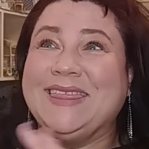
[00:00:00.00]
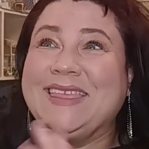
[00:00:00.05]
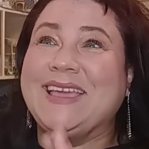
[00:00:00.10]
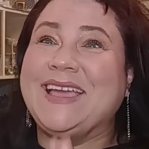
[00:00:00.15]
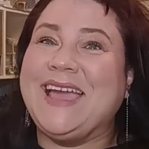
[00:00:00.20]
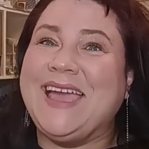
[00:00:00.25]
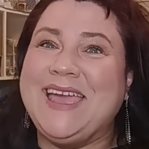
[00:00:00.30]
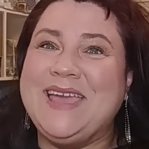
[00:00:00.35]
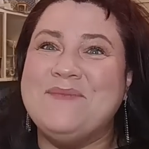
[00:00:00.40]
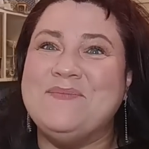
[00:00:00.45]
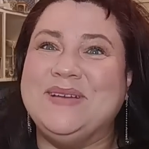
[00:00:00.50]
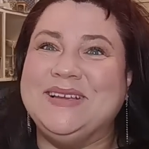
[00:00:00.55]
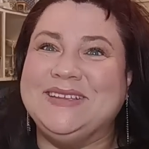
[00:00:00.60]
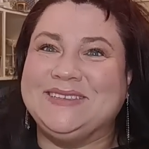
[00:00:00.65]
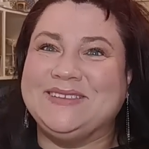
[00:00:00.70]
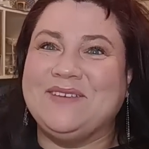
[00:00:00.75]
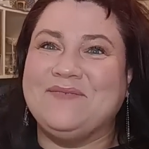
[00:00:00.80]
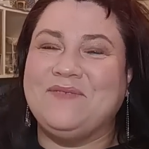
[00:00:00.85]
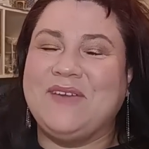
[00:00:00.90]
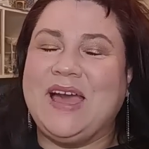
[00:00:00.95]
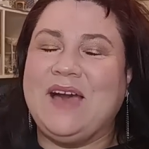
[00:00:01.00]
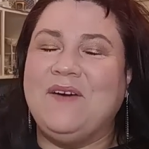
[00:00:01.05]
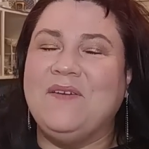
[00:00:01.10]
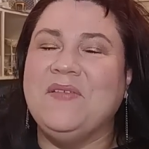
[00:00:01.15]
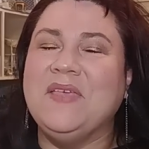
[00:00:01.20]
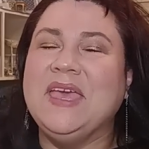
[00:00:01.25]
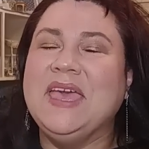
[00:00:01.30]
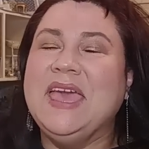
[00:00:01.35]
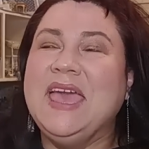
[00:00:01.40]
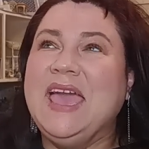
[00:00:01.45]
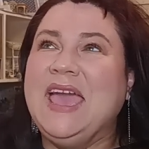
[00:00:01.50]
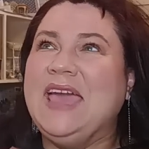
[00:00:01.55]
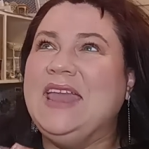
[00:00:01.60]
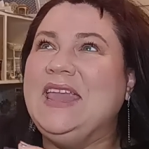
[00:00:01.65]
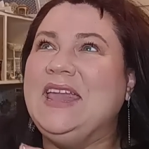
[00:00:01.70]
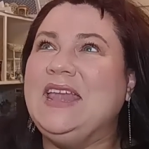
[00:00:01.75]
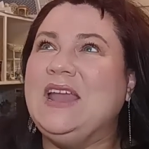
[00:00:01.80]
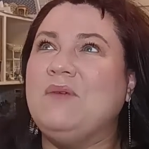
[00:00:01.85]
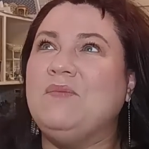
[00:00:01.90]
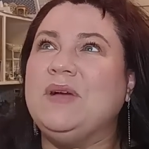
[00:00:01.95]
think I ate myself out.
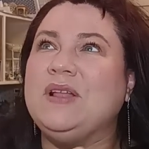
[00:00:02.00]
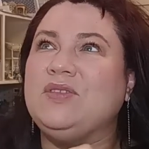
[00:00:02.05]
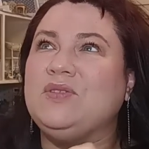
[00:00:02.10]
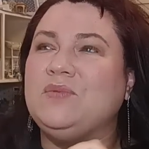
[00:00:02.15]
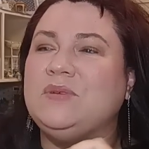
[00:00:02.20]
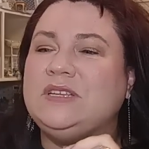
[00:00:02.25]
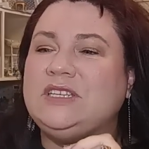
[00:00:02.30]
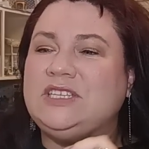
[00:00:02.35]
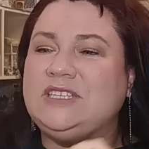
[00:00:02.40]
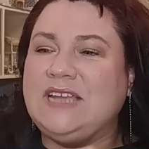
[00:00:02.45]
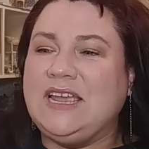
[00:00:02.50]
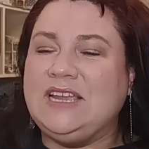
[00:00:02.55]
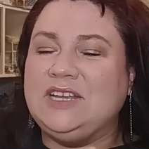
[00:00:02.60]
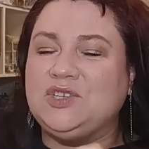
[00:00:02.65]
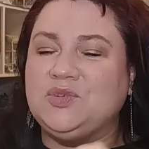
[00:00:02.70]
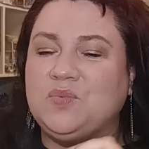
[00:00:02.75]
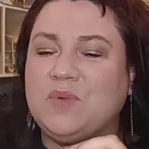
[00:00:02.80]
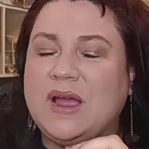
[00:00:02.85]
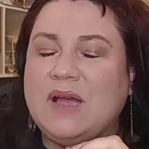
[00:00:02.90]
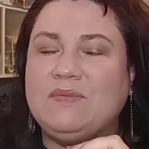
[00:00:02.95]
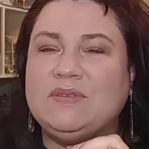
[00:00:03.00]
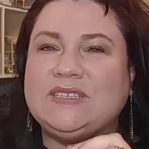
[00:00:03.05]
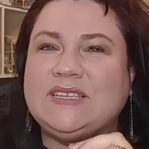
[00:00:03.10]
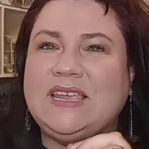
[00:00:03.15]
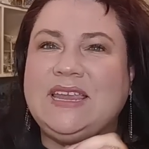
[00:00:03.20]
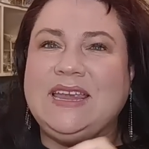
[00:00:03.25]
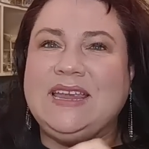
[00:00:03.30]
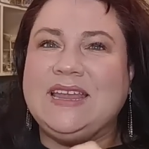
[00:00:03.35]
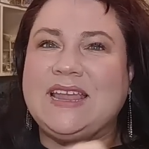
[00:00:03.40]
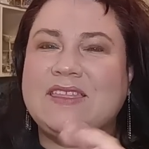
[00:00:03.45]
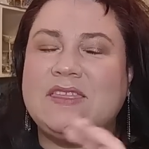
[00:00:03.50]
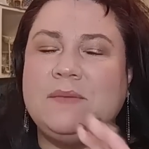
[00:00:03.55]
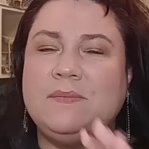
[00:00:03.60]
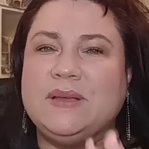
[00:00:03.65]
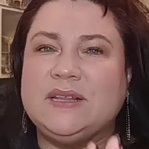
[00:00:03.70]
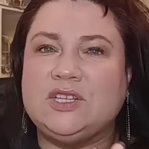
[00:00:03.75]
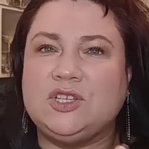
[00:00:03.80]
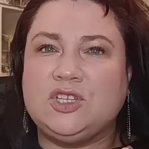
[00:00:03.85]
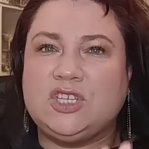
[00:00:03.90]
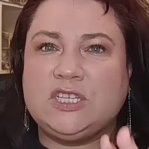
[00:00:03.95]
And then I went through a stage where I was eating nothing
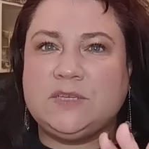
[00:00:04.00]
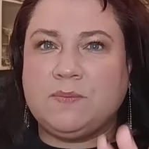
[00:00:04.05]
but